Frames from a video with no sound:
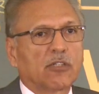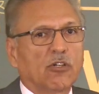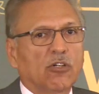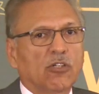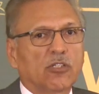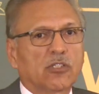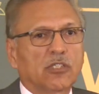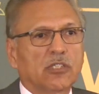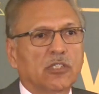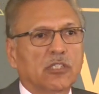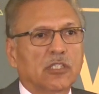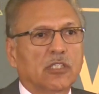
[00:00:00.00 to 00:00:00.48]

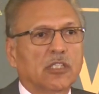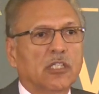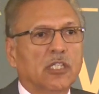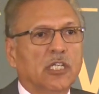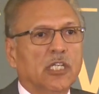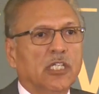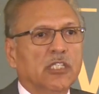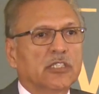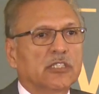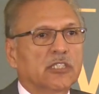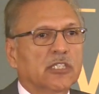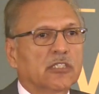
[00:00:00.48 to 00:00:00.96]
or the
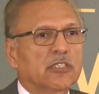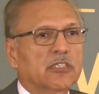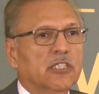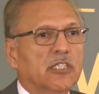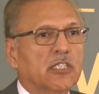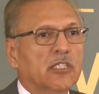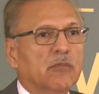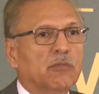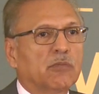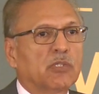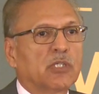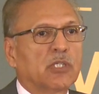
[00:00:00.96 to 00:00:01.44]

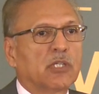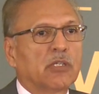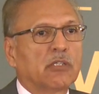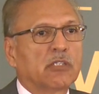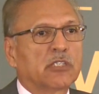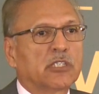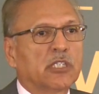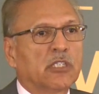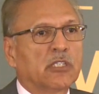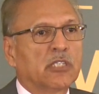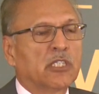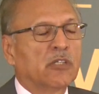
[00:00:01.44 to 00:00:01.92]
sustainable de
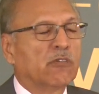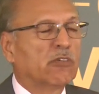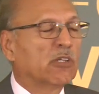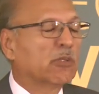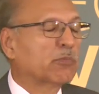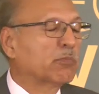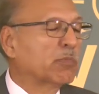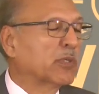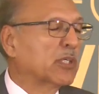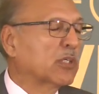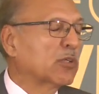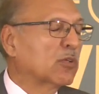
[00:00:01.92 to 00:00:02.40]
the
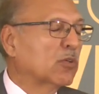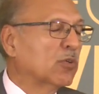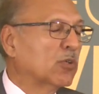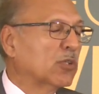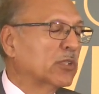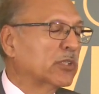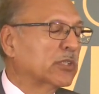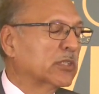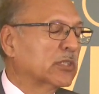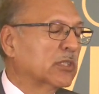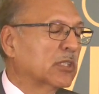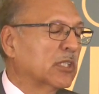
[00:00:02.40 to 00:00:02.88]
development
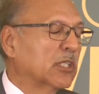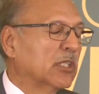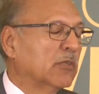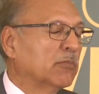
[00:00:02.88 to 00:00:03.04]
goals